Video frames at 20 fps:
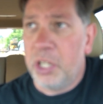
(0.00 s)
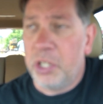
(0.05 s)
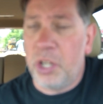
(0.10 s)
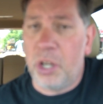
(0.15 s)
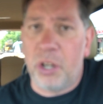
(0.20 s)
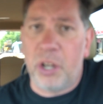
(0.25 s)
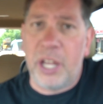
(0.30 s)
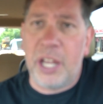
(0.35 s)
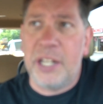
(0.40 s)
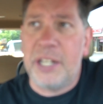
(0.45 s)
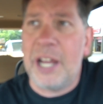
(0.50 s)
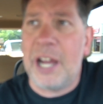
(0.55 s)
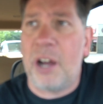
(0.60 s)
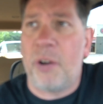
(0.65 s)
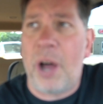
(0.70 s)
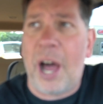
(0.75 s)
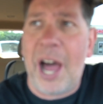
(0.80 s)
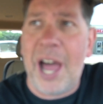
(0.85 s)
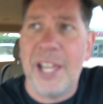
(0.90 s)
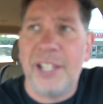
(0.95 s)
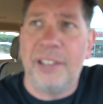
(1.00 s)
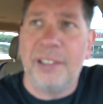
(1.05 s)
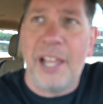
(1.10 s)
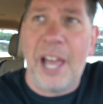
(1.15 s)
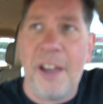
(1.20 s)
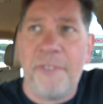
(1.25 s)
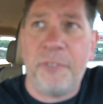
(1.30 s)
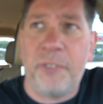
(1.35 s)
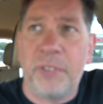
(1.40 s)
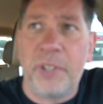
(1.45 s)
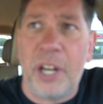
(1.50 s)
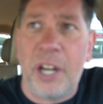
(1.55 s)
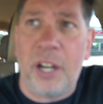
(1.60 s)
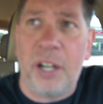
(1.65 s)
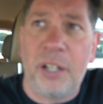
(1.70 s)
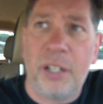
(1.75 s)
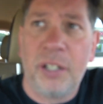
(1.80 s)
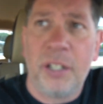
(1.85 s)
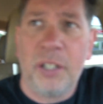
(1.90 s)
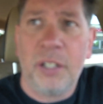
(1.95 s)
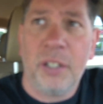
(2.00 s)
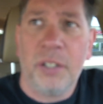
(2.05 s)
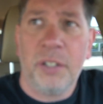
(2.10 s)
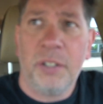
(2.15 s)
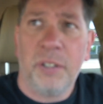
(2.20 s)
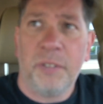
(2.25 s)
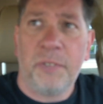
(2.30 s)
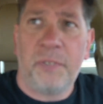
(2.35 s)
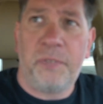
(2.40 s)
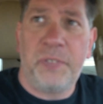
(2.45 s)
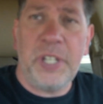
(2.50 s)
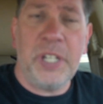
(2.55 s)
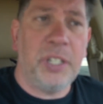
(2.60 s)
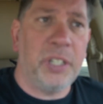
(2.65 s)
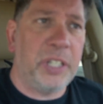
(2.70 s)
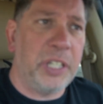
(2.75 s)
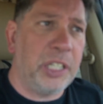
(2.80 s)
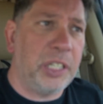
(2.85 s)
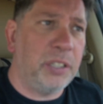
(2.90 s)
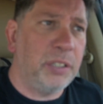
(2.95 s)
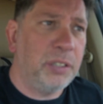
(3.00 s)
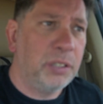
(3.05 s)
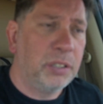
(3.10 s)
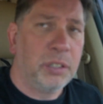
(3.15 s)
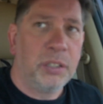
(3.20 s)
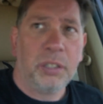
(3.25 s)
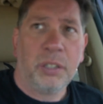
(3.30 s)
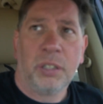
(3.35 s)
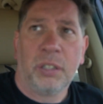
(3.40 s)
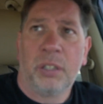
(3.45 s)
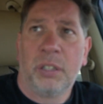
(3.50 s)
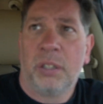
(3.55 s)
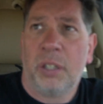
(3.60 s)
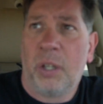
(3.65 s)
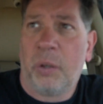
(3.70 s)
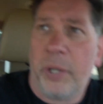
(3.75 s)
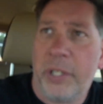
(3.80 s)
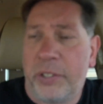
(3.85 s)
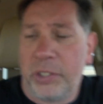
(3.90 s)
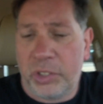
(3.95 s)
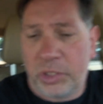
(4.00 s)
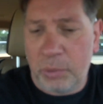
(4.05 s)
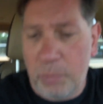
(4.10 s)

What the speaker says: No, and now I left there feeling. Oh wait, there's